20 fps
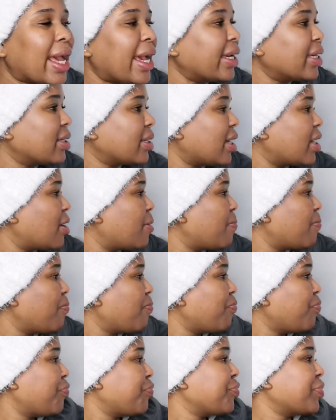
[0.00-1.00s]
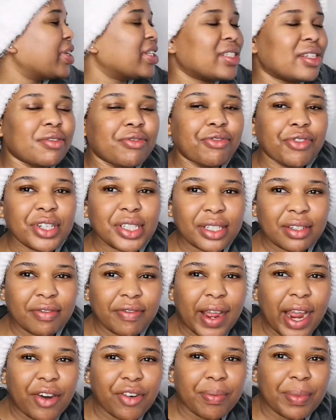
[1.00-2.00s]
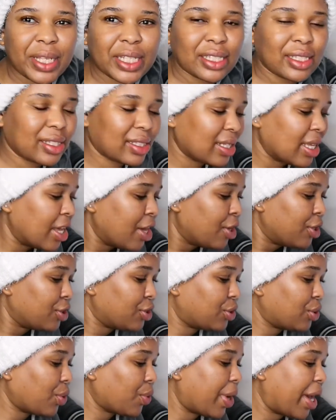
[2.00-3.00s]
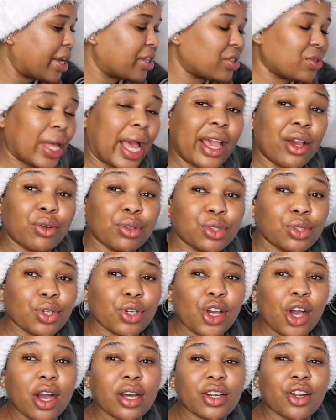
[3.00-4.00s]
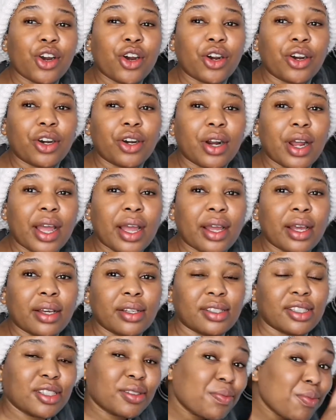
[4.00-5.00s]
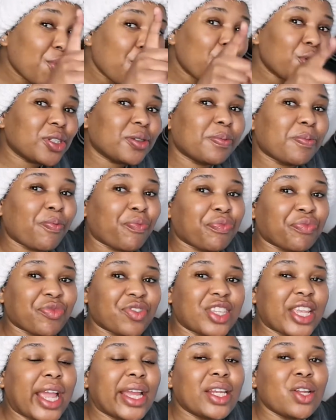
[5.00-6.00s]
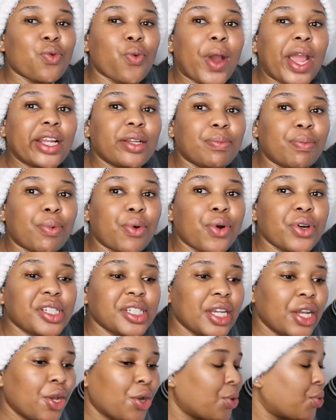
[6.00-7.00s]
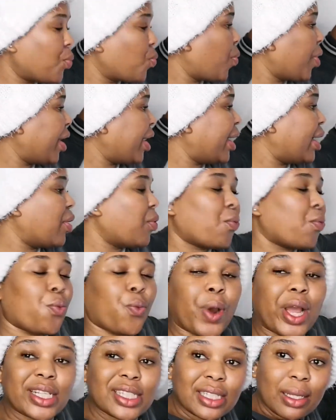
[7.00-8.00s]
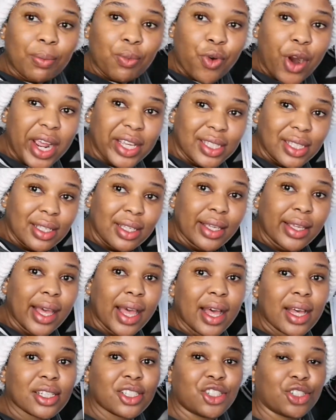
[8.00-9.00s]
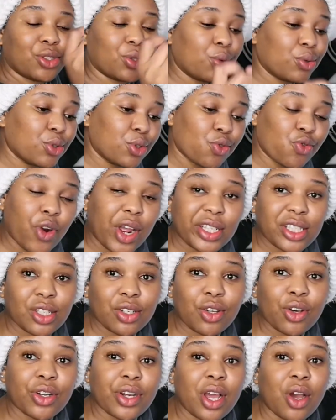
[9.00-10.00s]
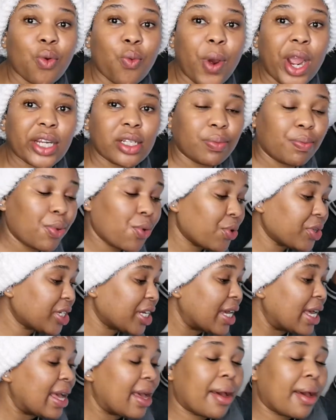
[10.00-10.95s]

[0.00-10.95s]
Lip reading: like different environments. So as I also got her a small, tiny whiteboard where whilst I'm writing here, she's also writing on her whiteboard.